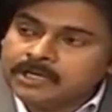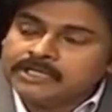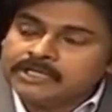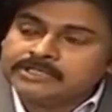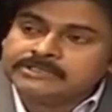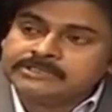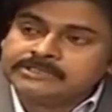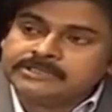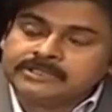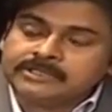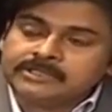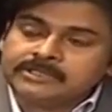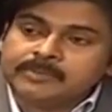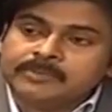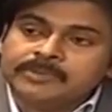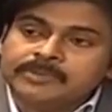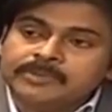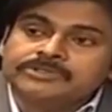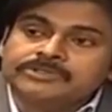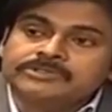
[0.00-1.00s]
and still
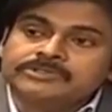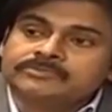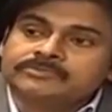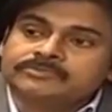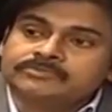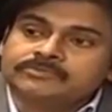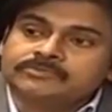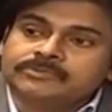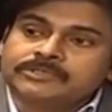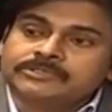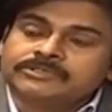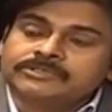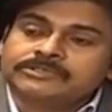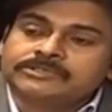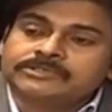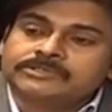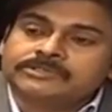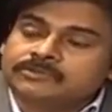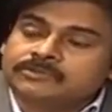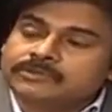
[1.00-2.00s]
communism
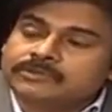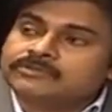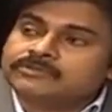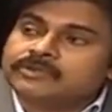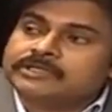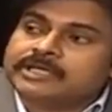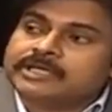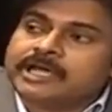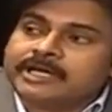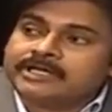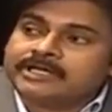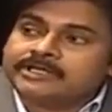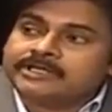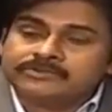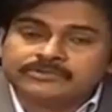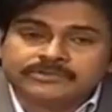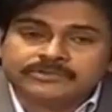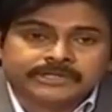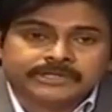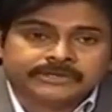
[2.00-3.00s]
is, was quite
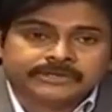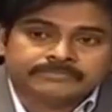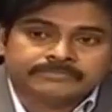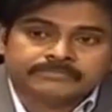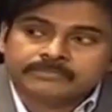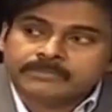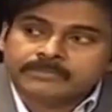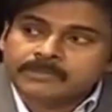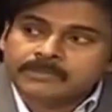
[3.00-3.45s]
active then,